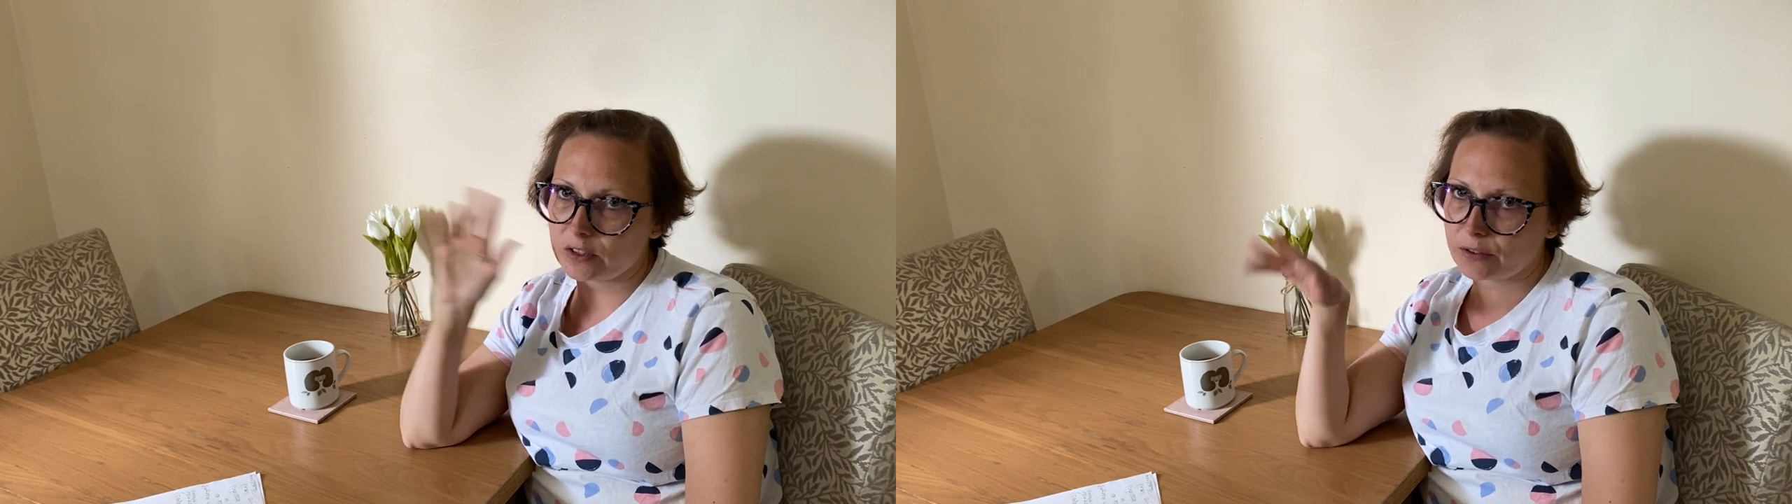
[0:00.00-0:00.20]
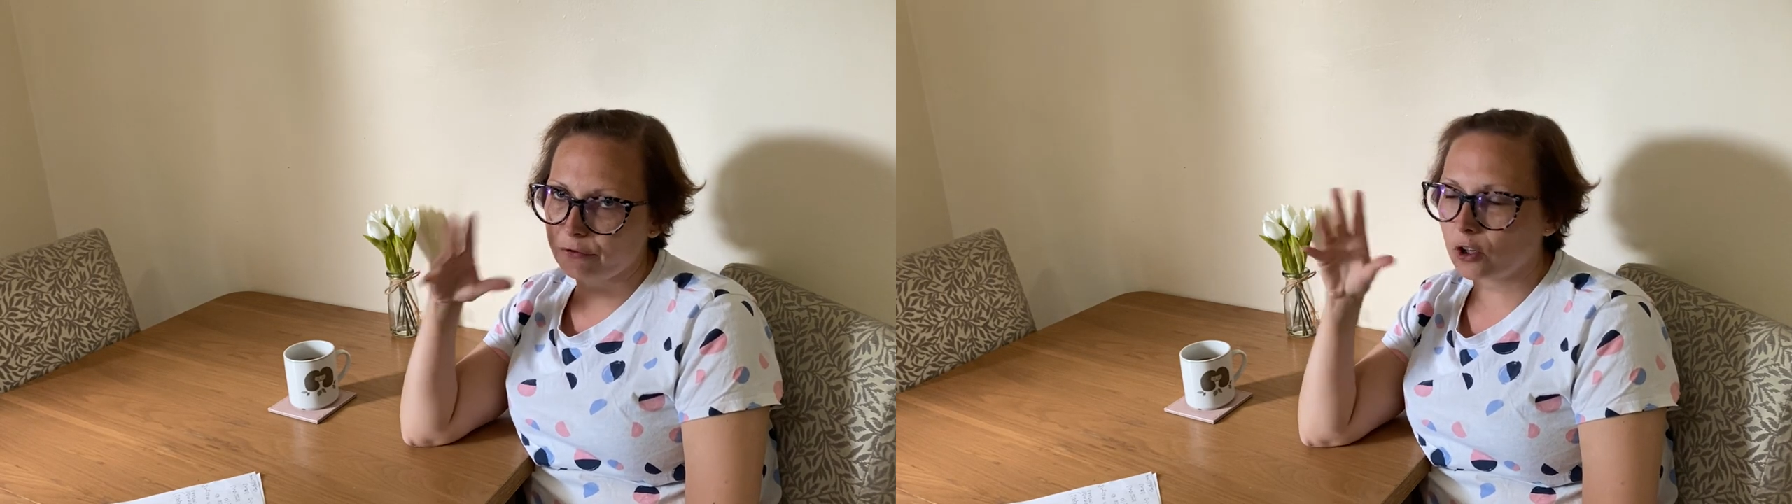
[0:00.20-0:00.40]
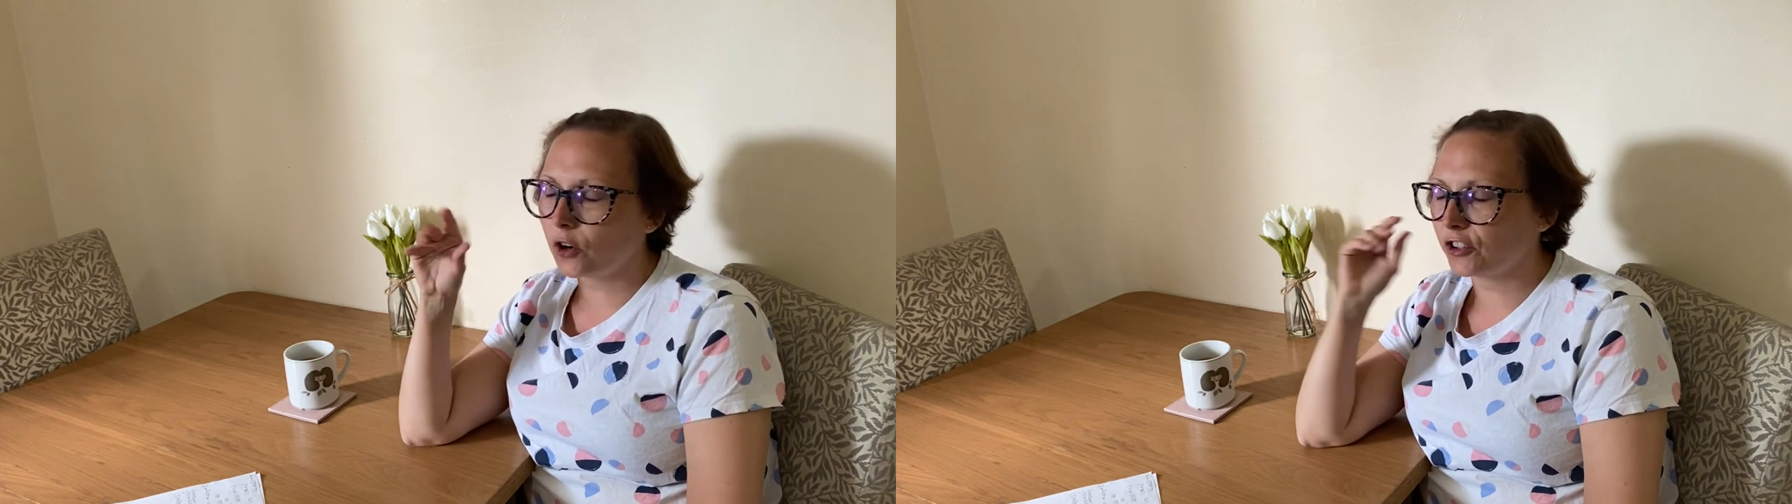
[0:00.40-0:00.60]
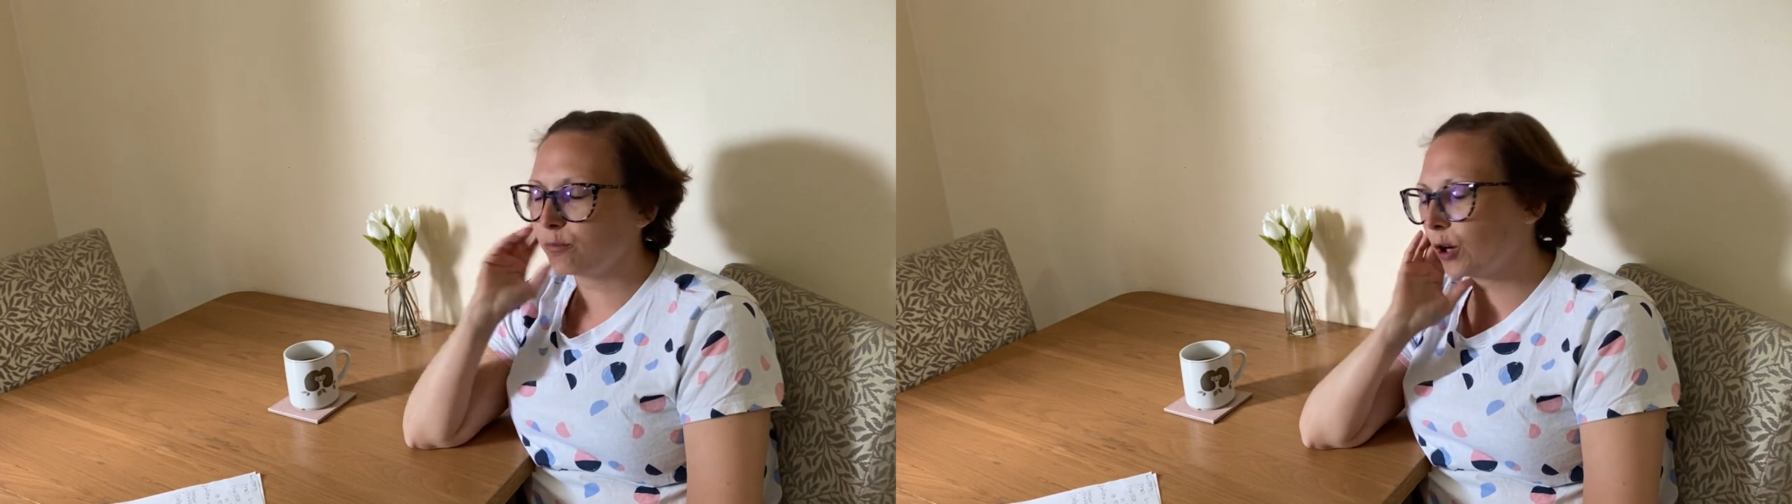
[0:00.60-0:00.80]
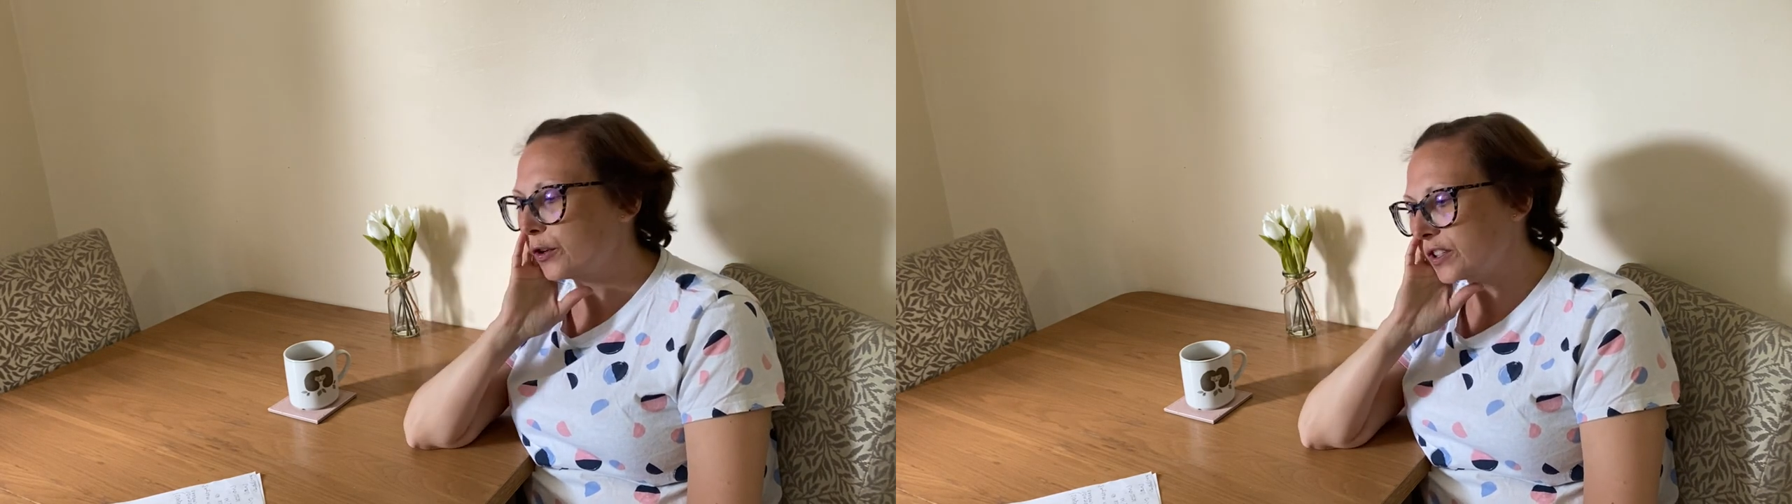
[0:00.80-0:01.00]
different kind of
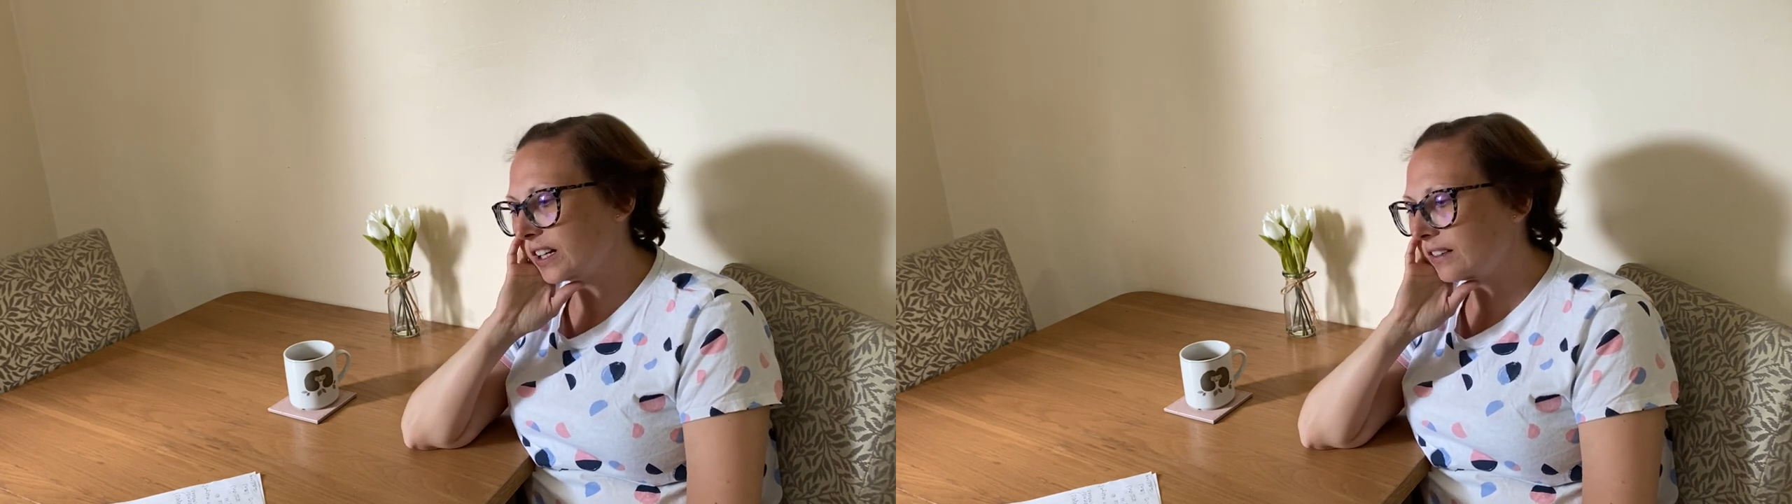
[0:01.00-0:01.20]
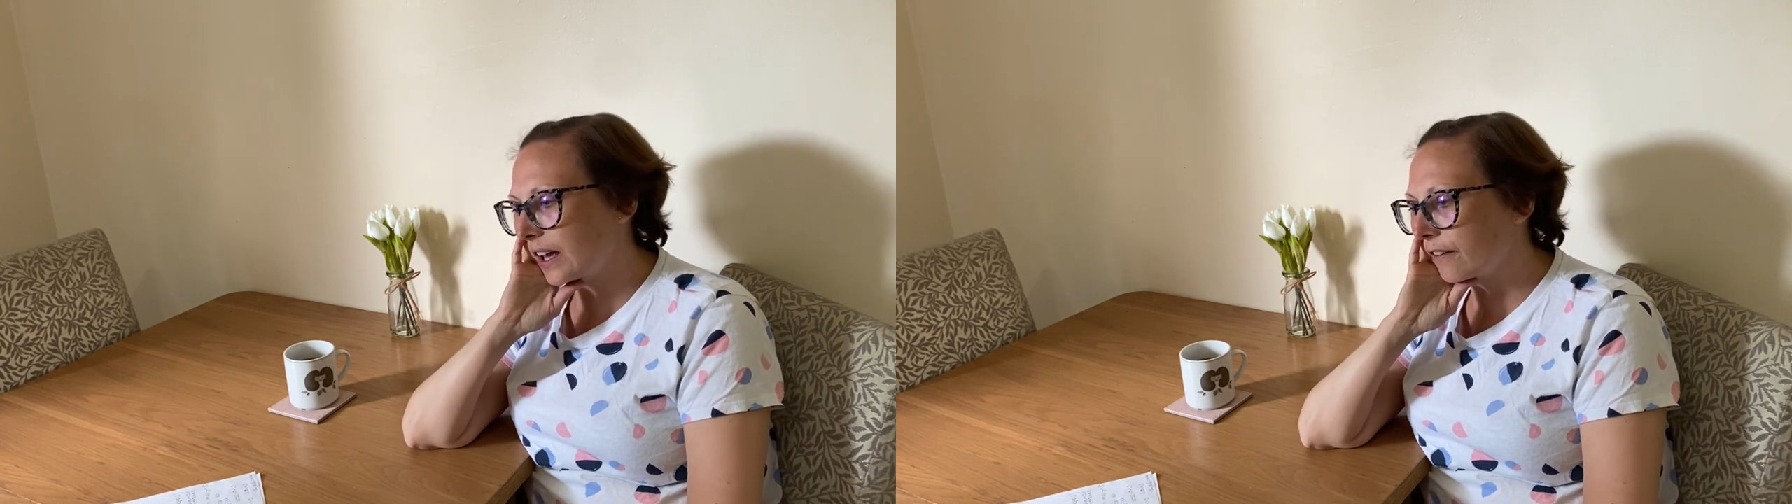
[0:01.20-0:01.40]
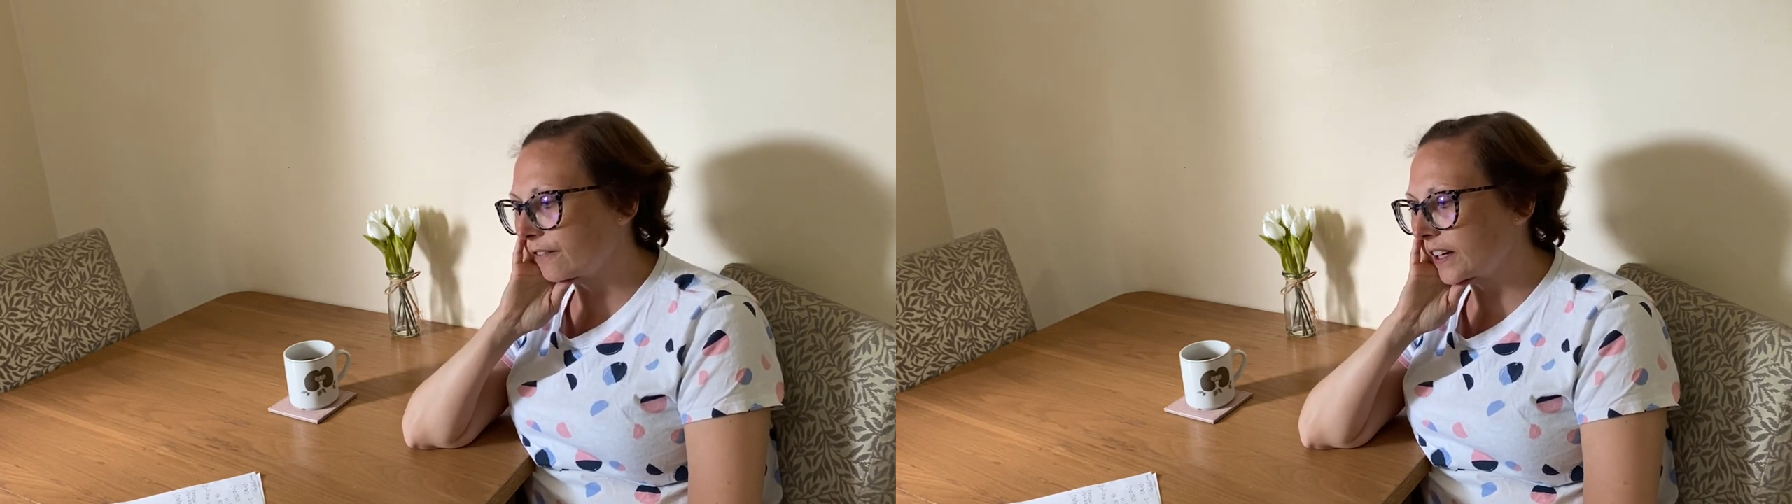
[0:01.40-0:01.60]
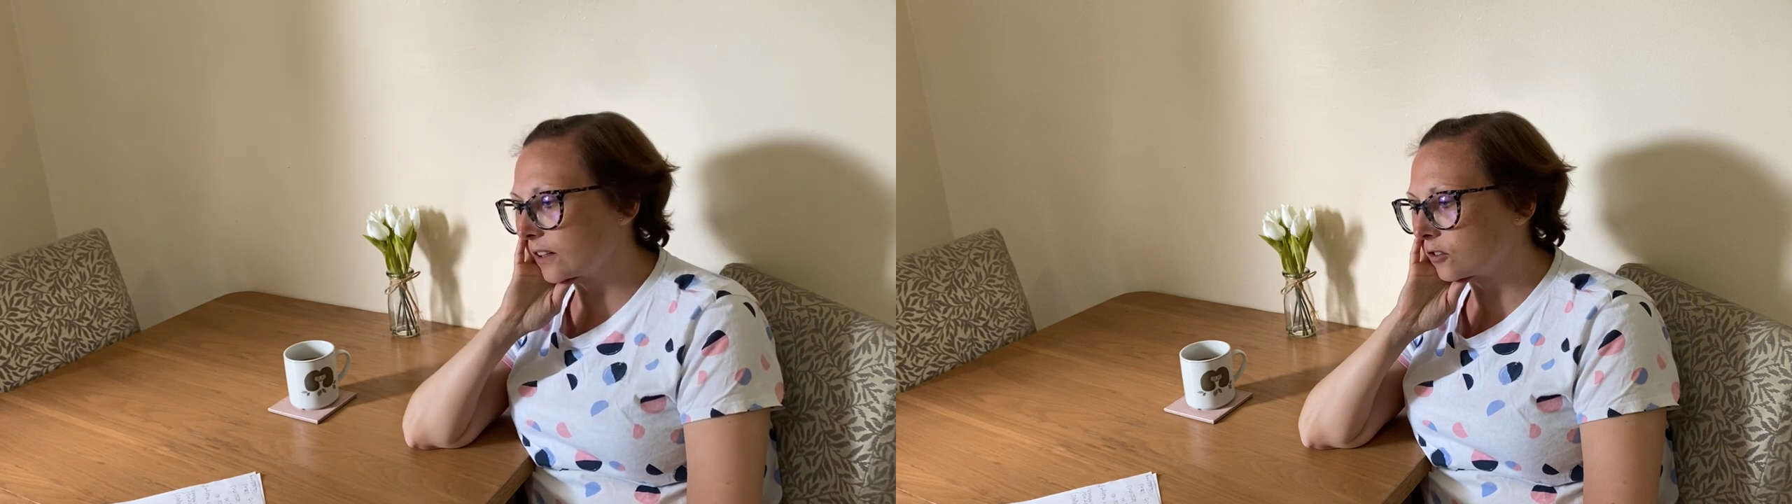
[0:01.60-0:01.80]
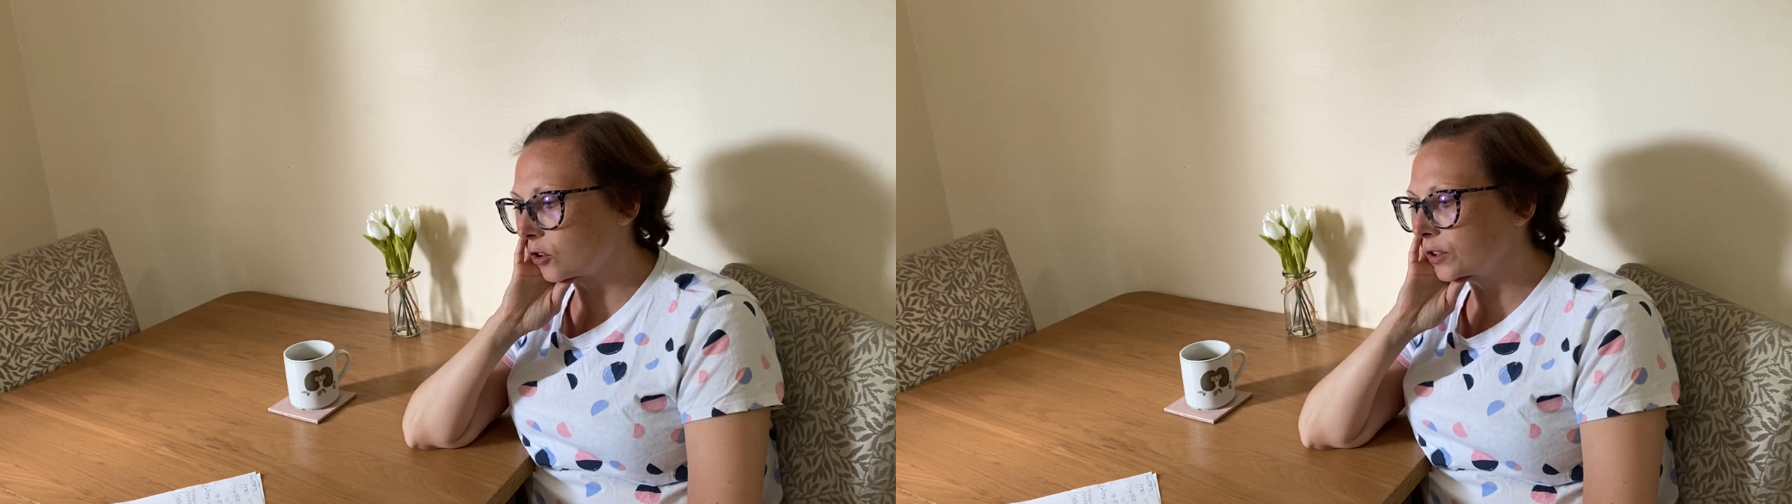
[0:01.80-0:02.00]
protein that it
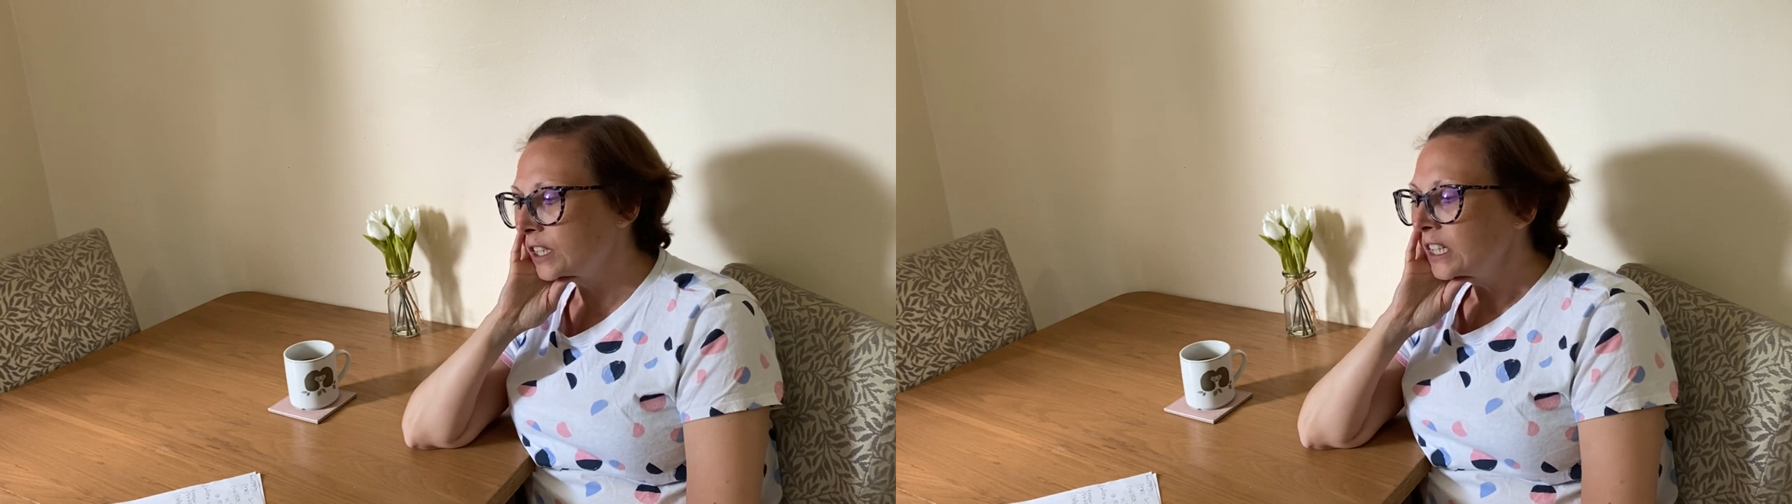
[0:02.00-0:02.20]
feeds on